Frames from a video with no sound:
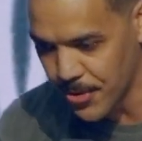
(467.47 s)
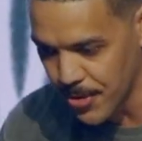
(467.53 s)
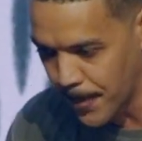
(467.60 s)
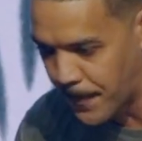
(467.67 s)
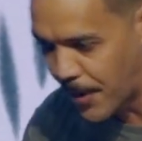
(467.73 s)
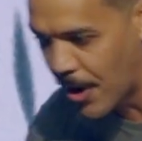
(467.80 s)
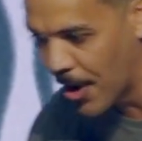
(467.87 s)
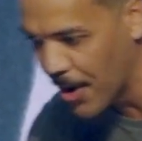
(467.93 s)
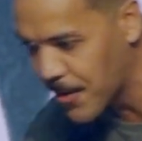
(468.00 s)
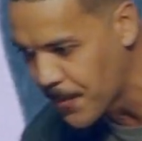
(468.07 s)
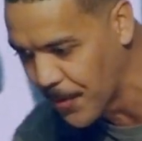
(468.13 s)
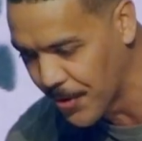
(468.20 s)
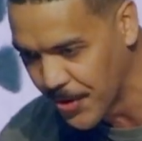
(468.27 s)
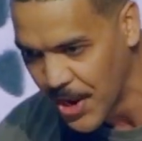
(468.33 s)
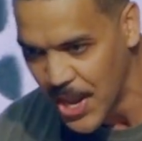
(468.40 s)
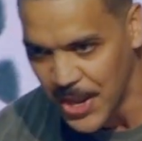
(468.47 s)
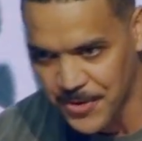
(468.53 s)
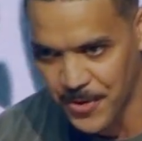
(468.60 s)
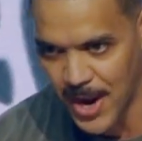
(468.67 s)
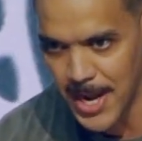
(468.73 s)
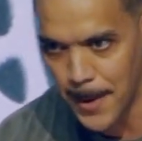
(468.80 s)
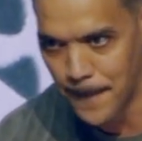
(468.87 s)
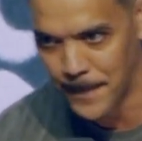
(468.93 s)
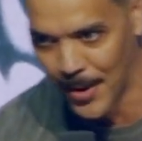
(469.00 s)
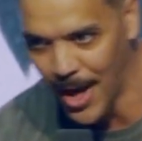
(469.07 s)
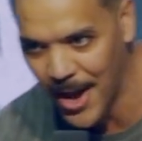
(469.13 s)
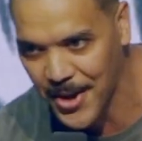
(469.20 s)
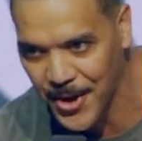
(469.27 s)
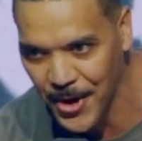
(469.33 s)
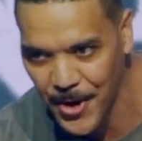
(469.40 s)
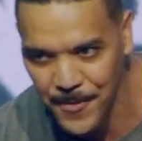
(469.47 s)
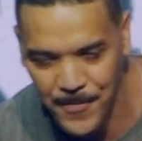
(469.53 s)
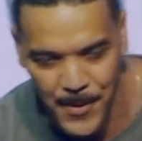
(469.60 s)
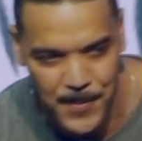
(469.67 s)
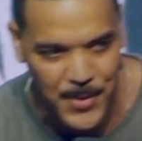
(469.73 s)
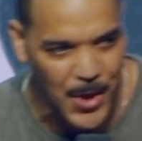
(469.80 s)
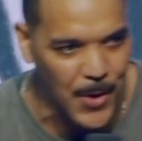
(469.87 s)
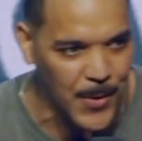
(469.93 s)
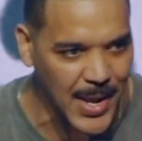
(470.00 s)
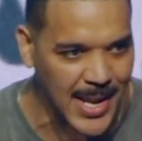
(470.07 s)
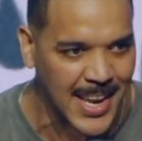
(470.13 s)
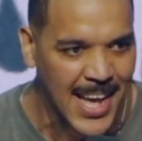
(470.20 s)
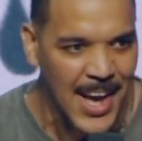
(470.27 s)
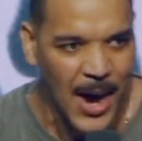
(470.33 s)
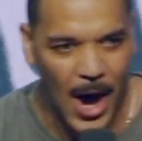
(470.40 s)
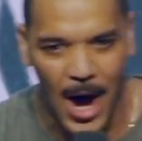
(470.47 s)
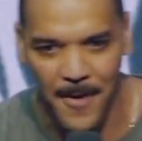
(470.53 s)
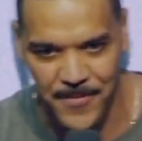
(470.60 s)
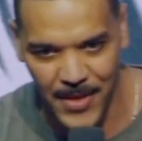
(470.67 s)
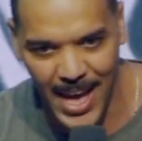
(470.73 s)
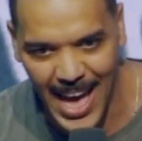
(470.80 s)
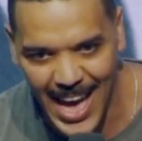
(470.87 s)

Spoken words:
through the park, we're trying to block her from going off the